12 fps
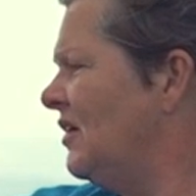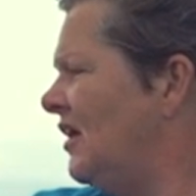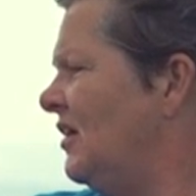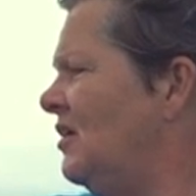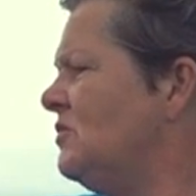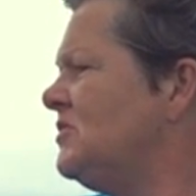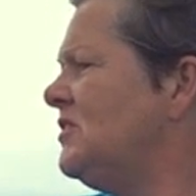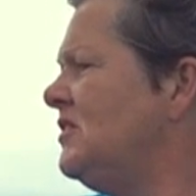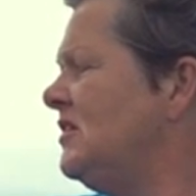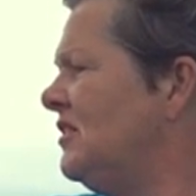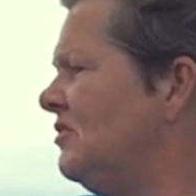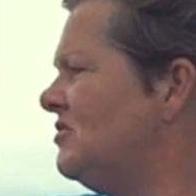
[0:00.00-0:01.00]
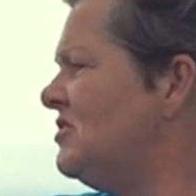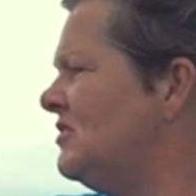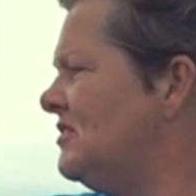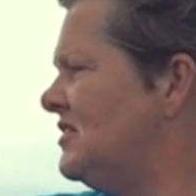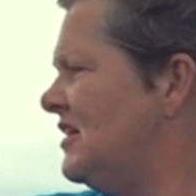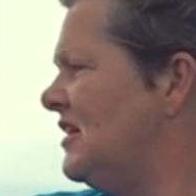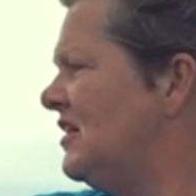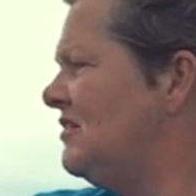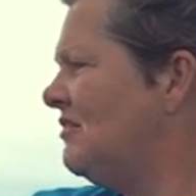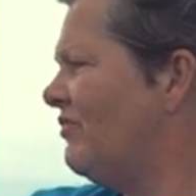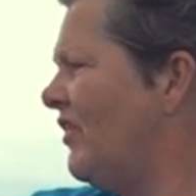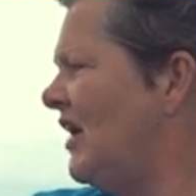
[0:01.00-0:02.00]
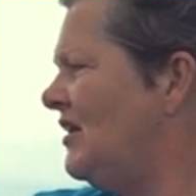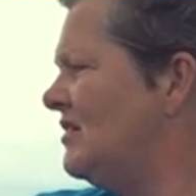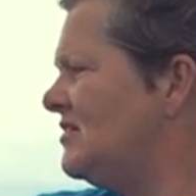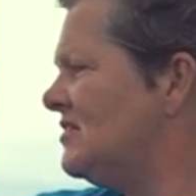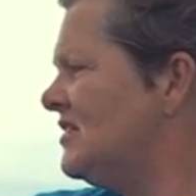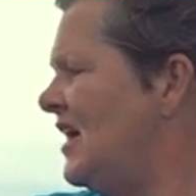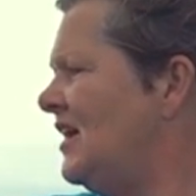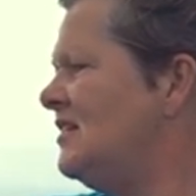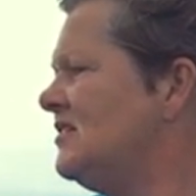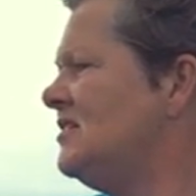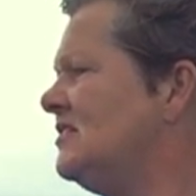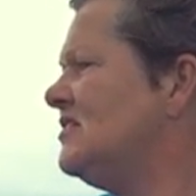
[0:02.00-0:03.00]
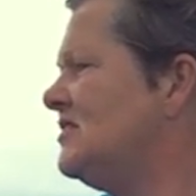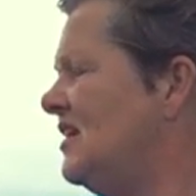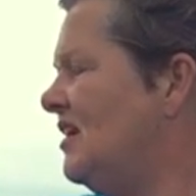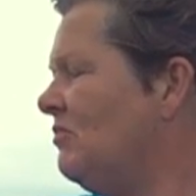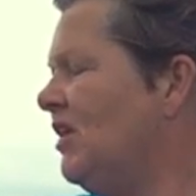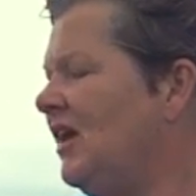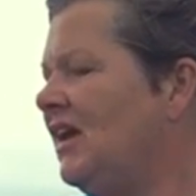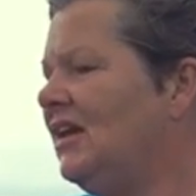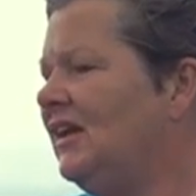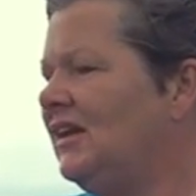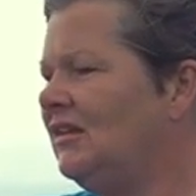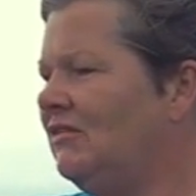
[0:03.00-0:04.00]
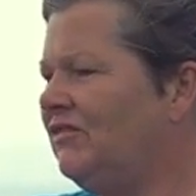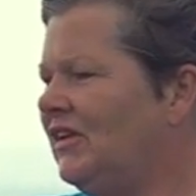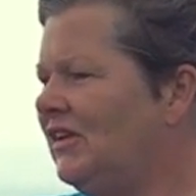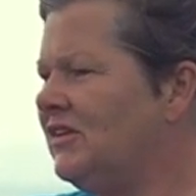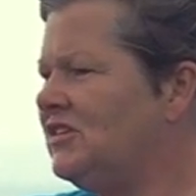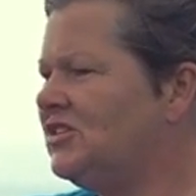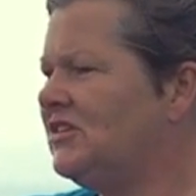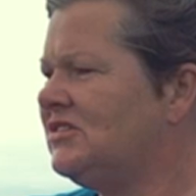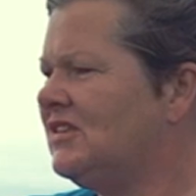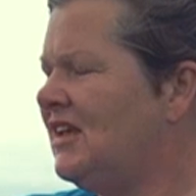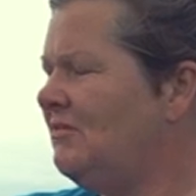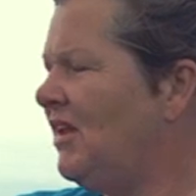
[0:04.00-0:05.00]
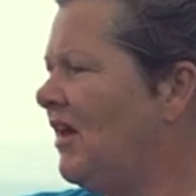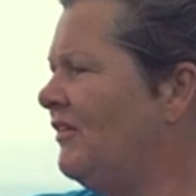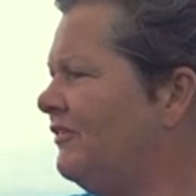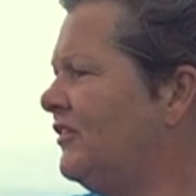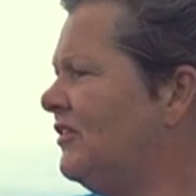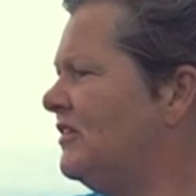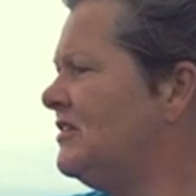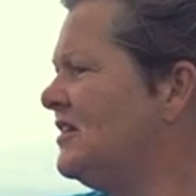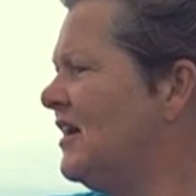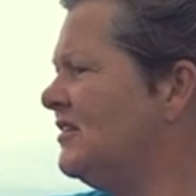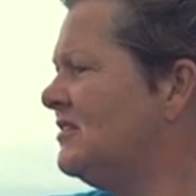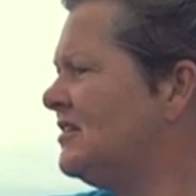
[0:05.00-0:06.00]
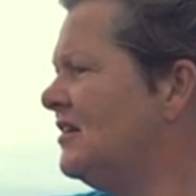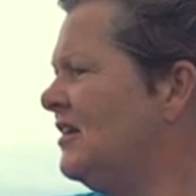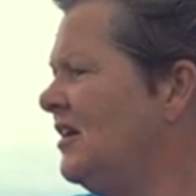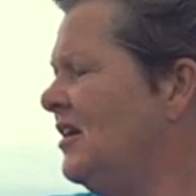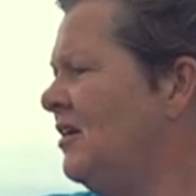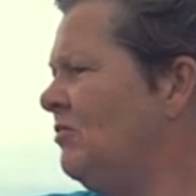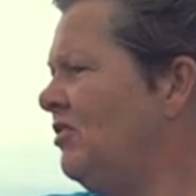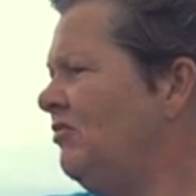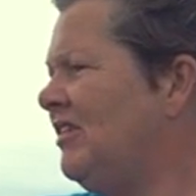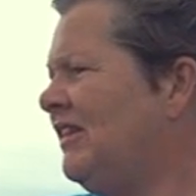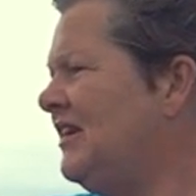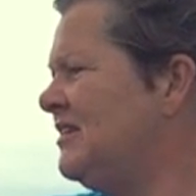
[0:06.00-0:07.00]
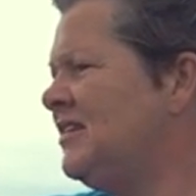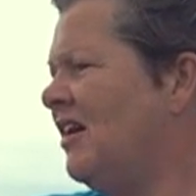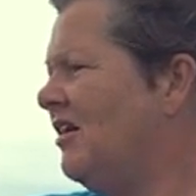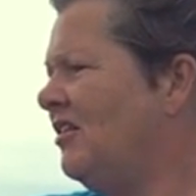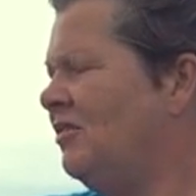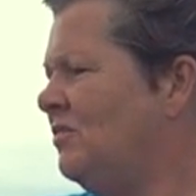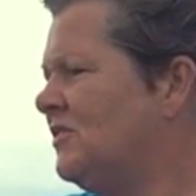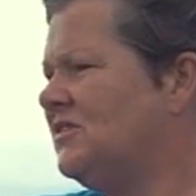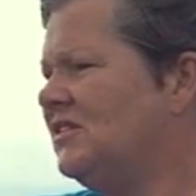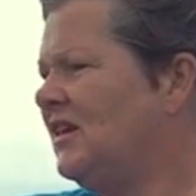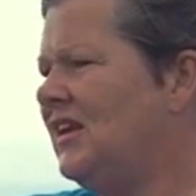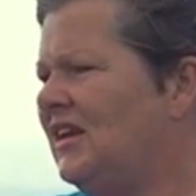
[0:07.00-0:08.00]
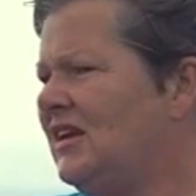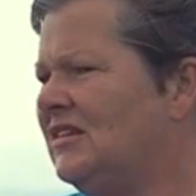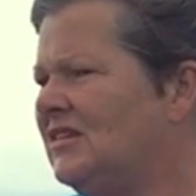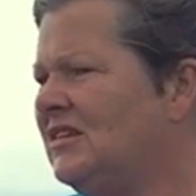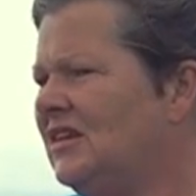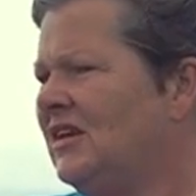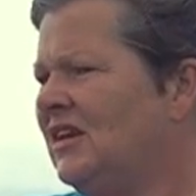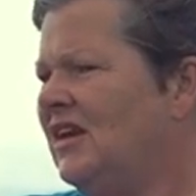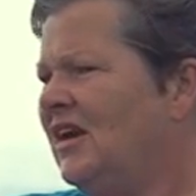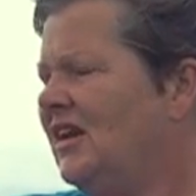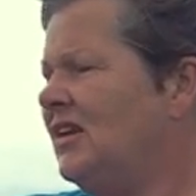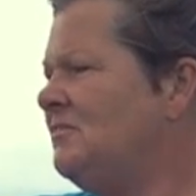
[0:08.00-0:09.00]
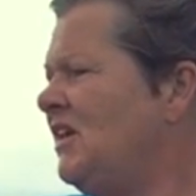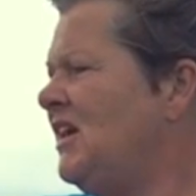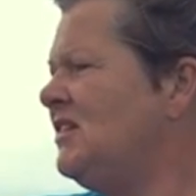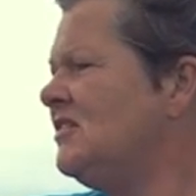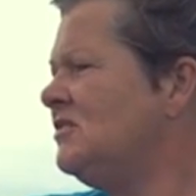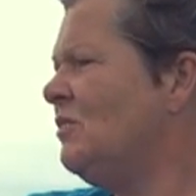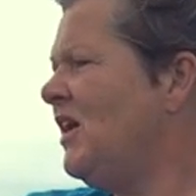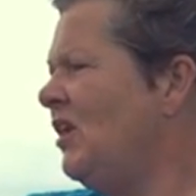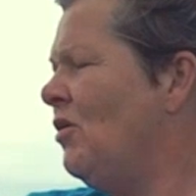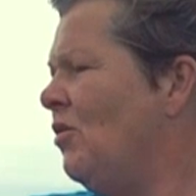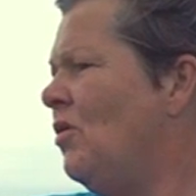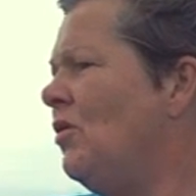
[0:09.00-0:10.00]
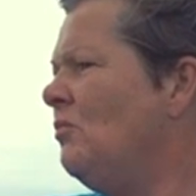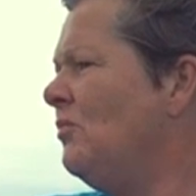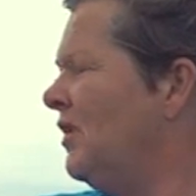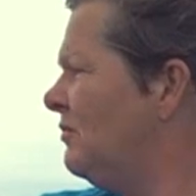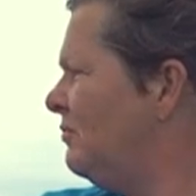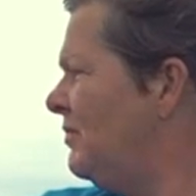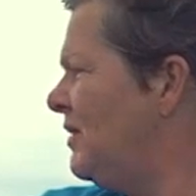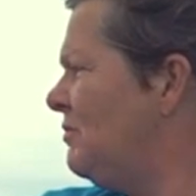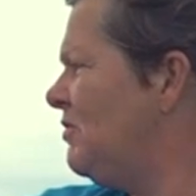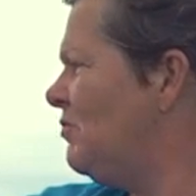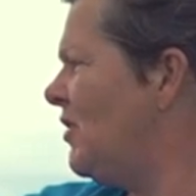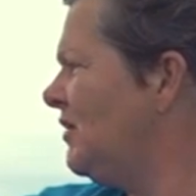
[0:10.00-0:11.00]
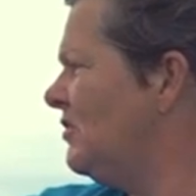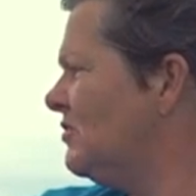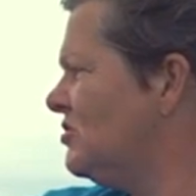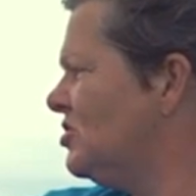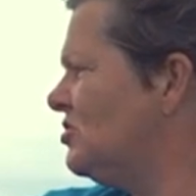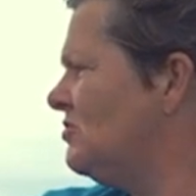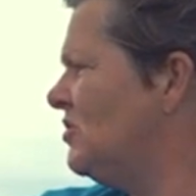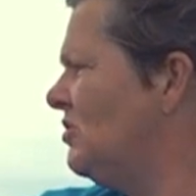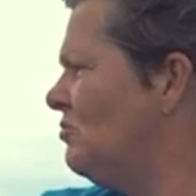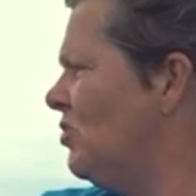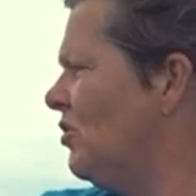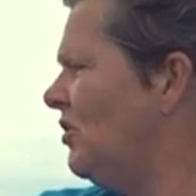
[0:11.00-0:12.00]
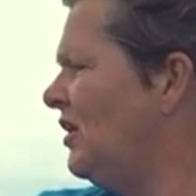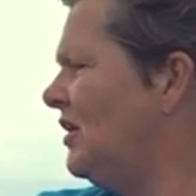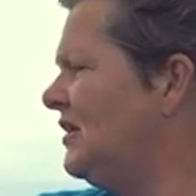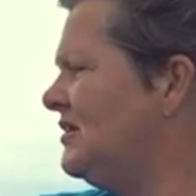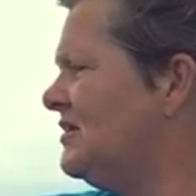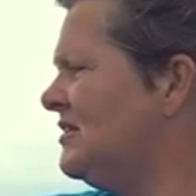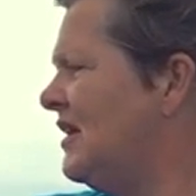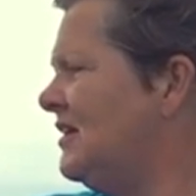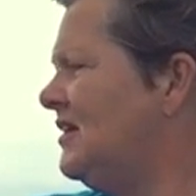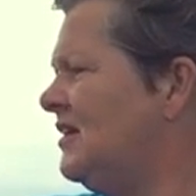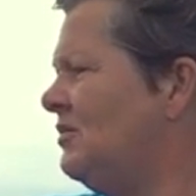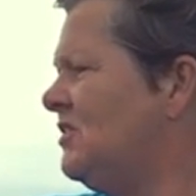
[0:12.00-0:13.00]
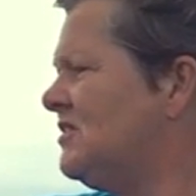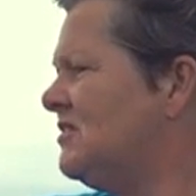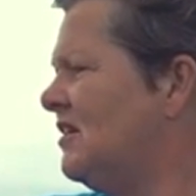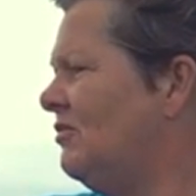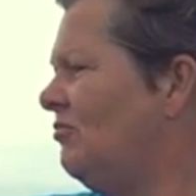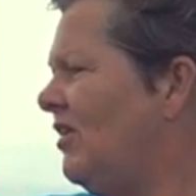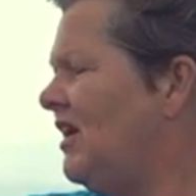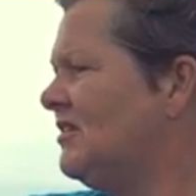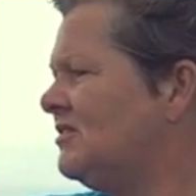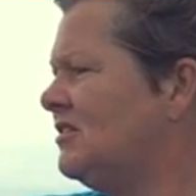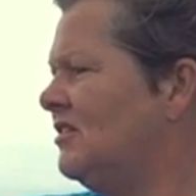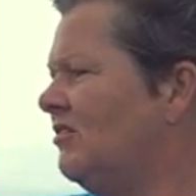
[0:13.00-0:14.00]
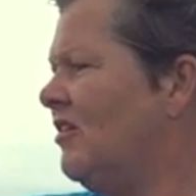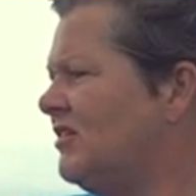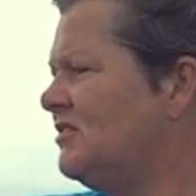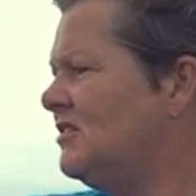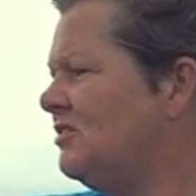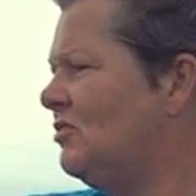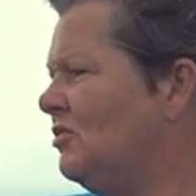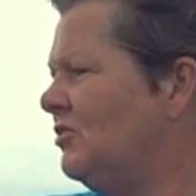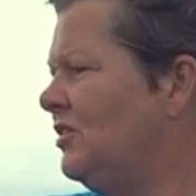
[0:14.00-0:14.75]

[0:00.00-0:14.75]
And it was a year to the day his friend attended the same ceilidh in the village, the same laughter and dancing, but really his heart wasn't in it. And he made his way home at maybe 1 or 2 in the morning. He decided he would sit and rest in the grassy knoll